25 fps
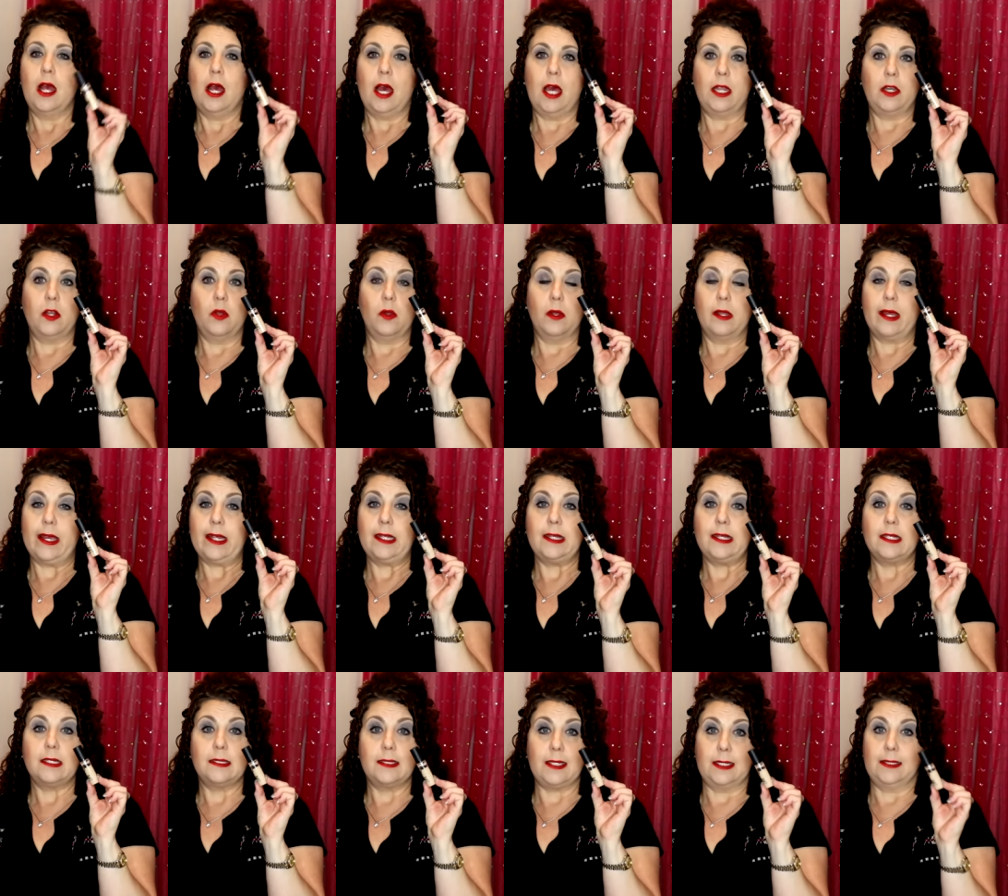I don't like
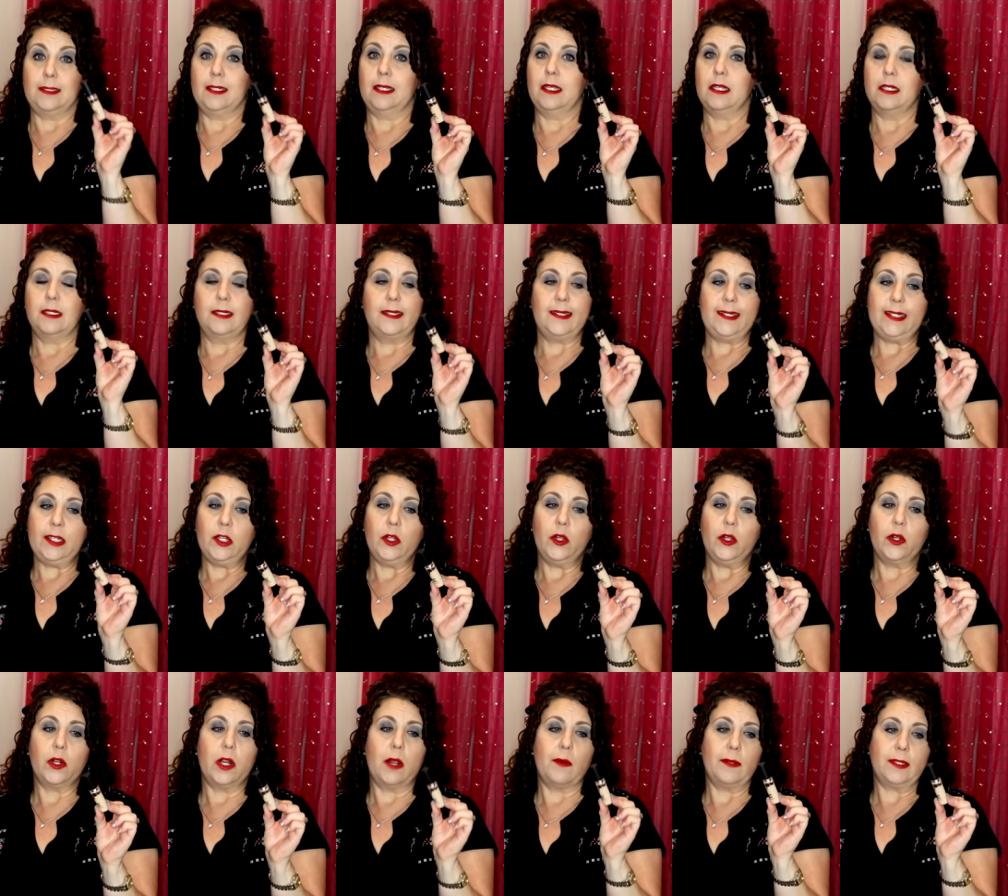this as a
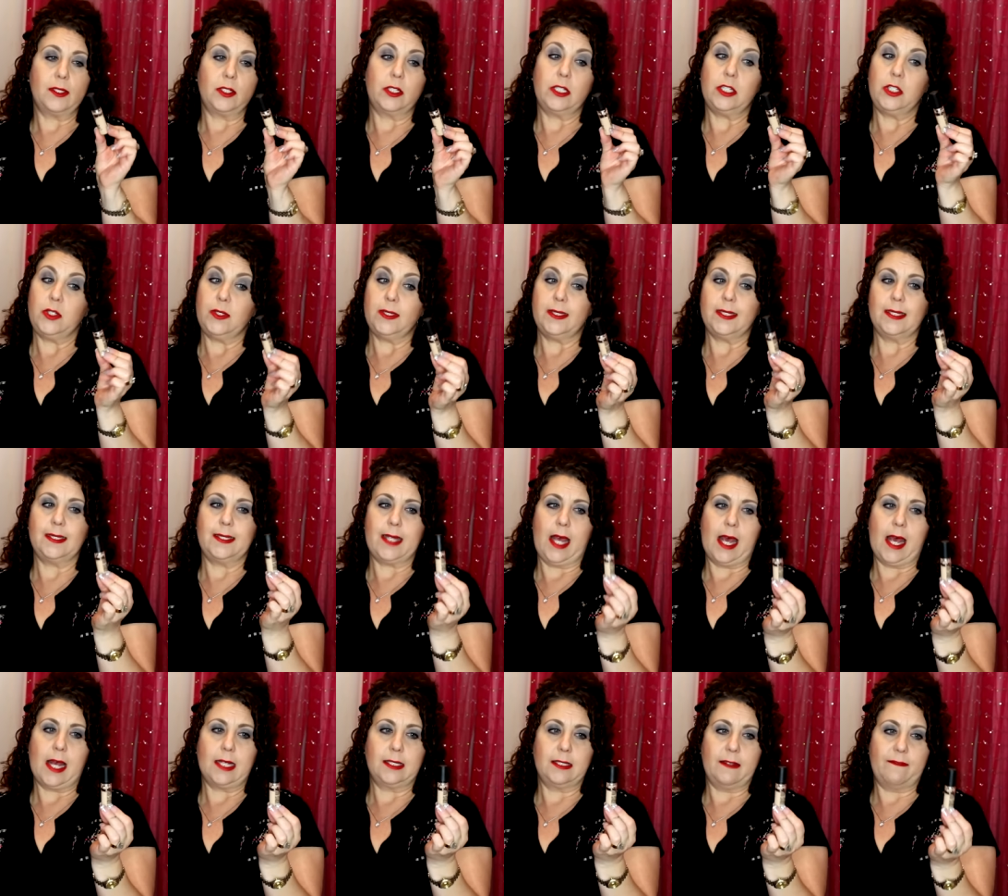concealer. I was going to use this
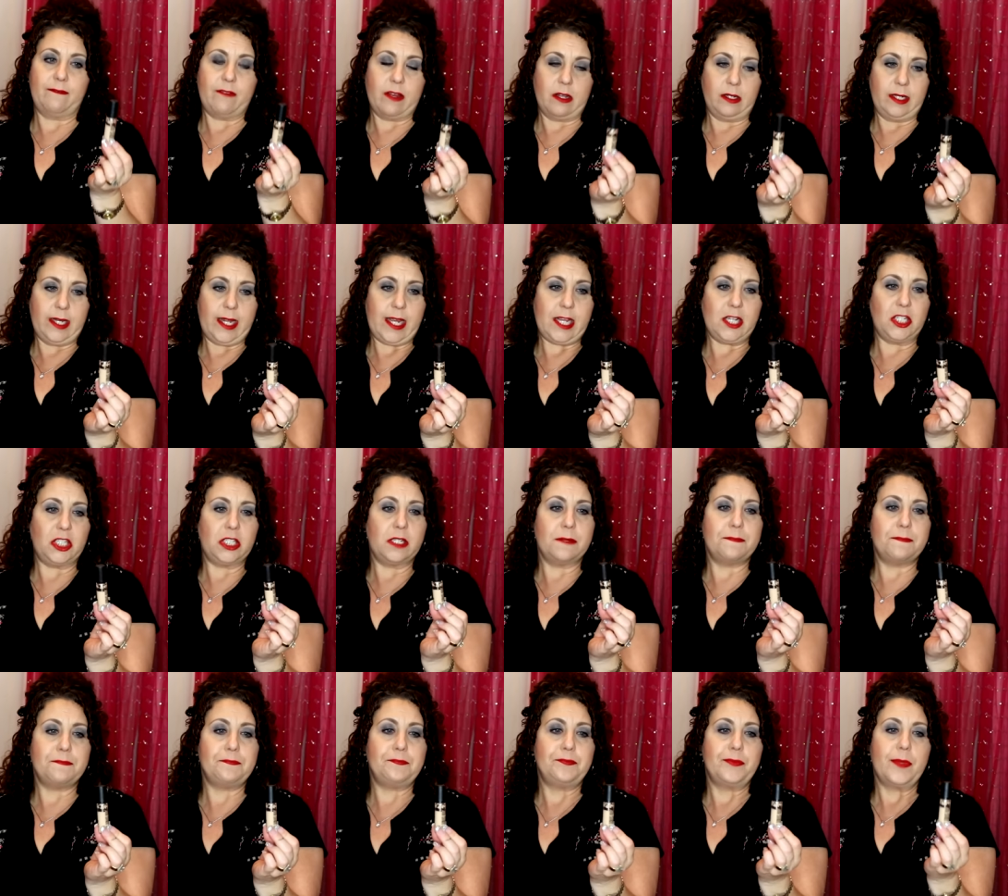as a
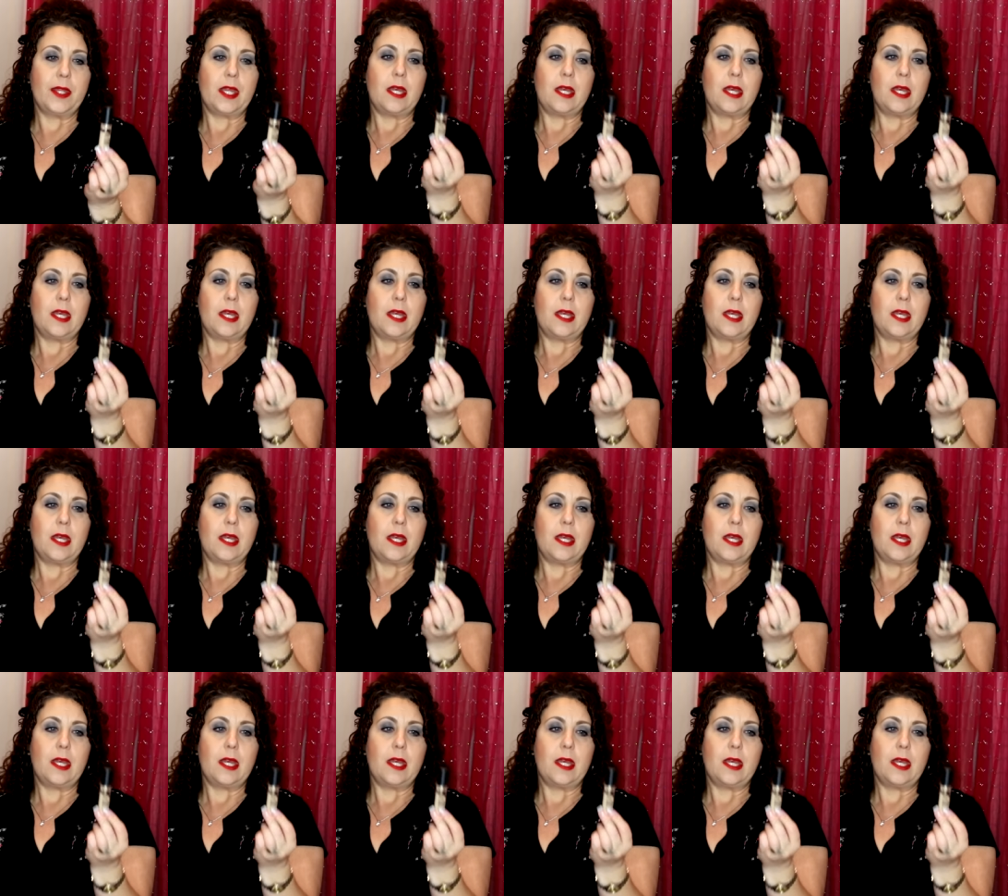foundation.